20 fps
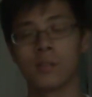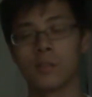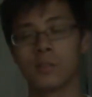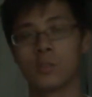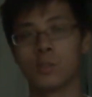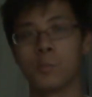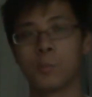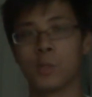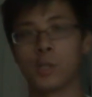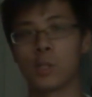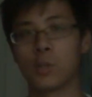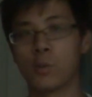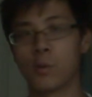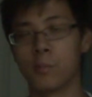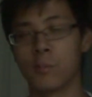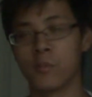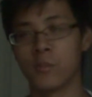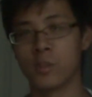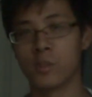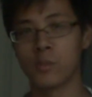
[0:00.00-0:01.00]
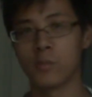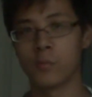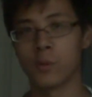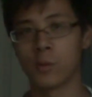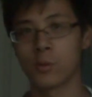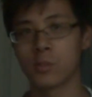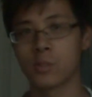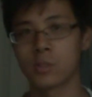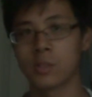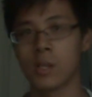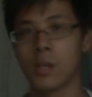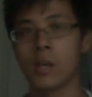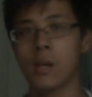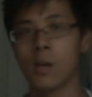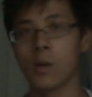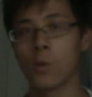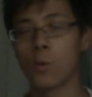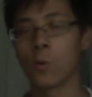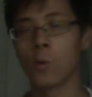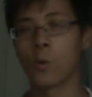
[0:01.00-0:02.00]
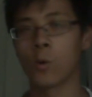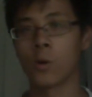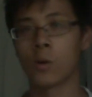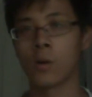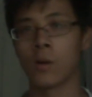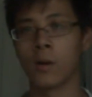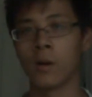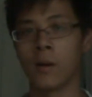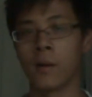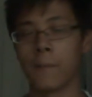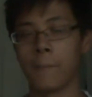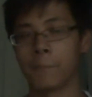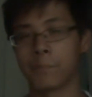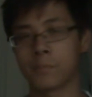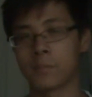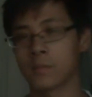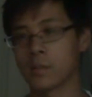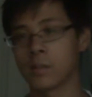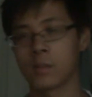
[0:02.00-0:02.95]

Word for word: superhero universe, or um,